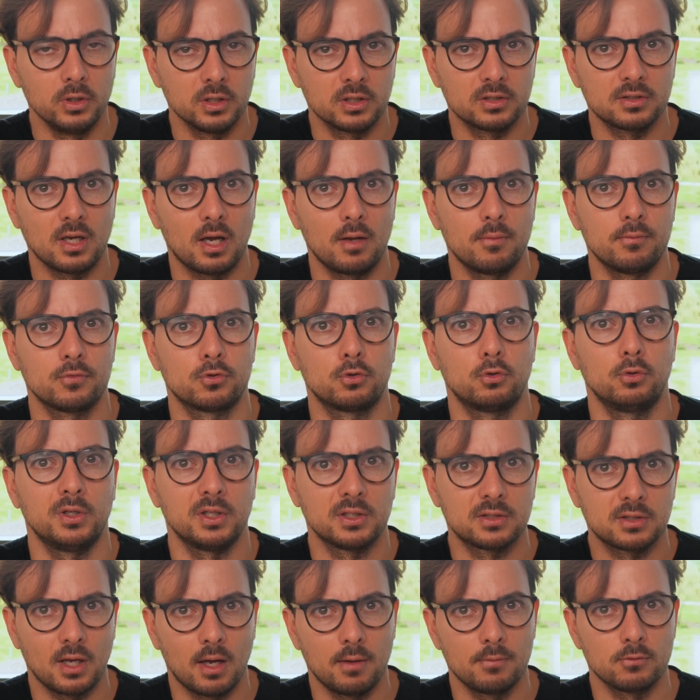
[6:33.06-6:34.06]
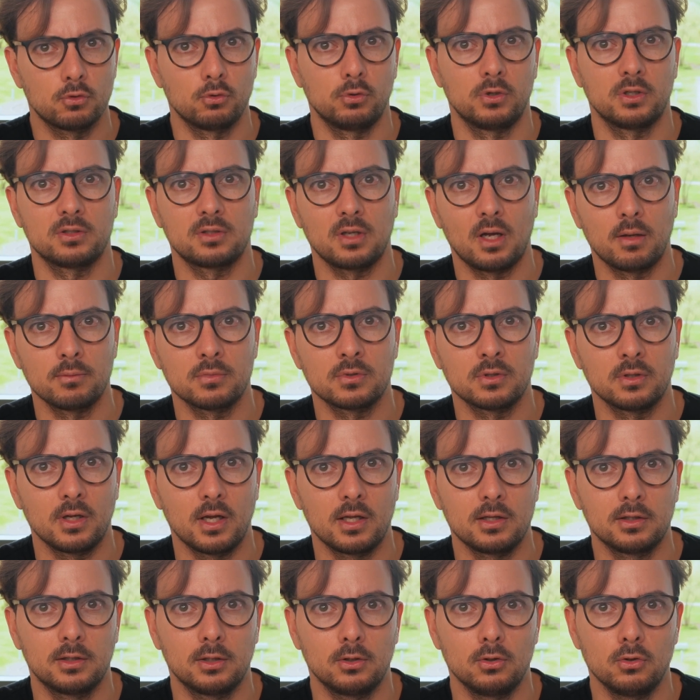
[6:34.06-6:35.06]
exams
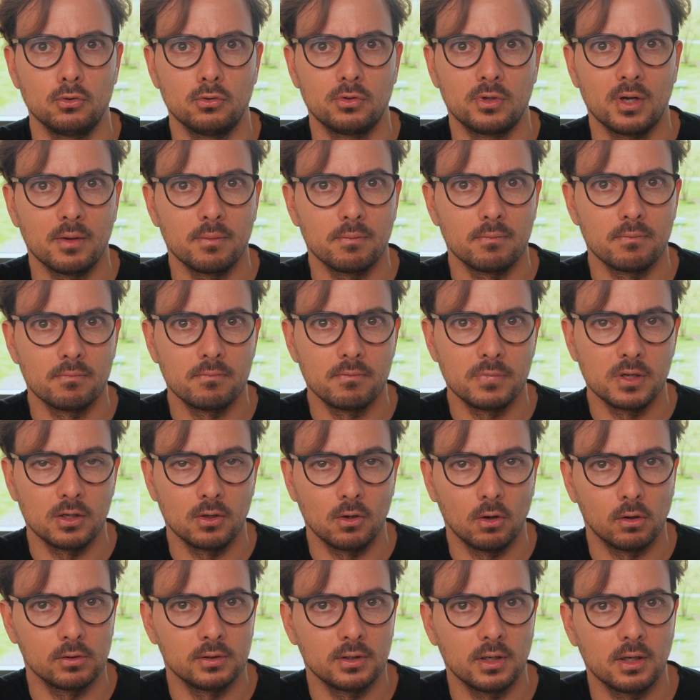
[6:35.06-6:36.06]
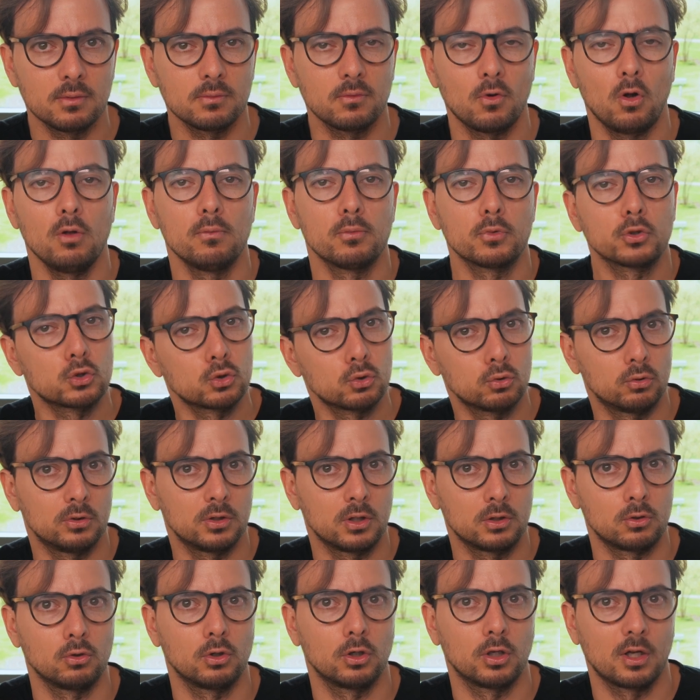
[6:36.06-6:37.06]
until you can be almost sure
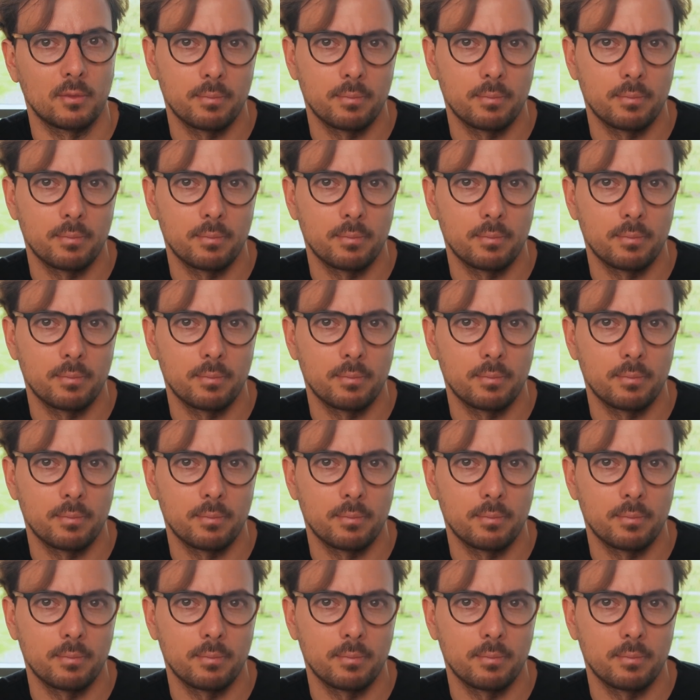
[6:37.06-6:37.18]
that you're gonna